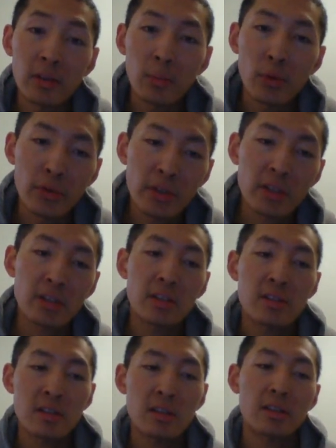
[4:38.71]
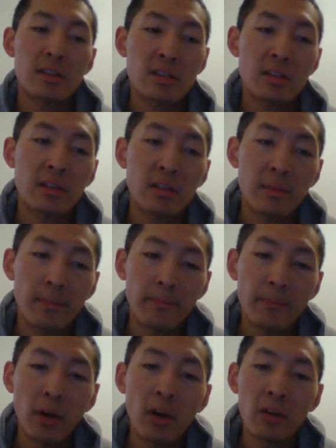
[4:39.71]
heart of oil and gas
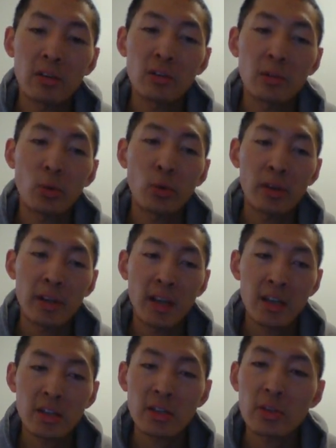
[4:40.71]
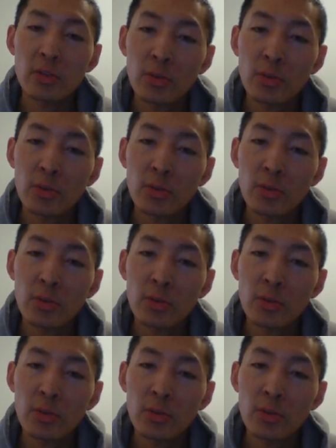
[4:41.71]
industry in the country.